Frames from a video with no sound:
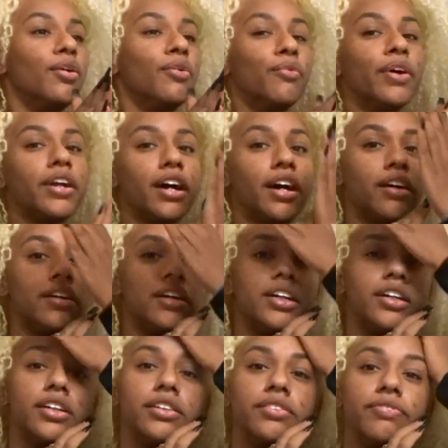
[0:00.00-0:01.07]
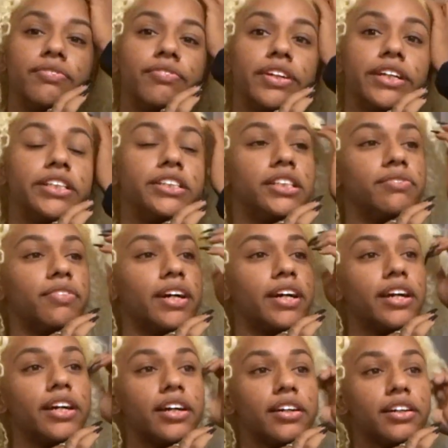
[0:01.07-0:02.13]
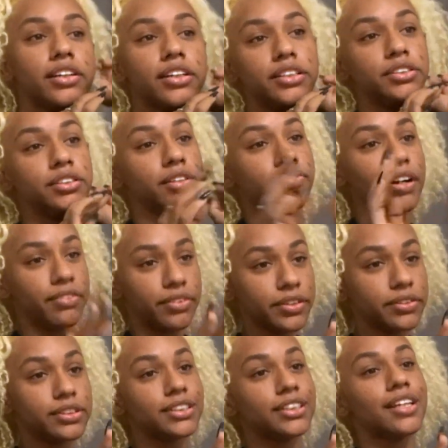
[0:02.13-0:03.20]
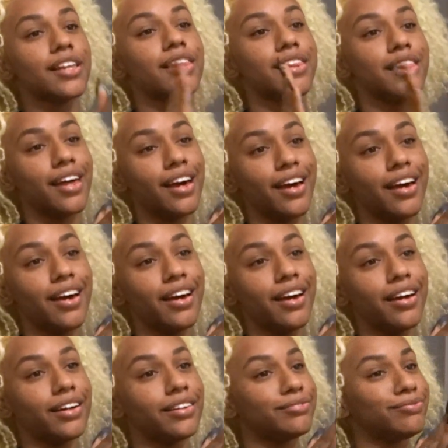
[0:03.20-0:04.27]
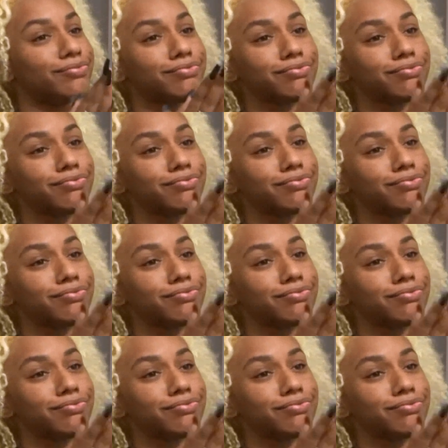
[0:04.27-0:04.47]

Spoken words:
without bleaching my hair and doing my roots that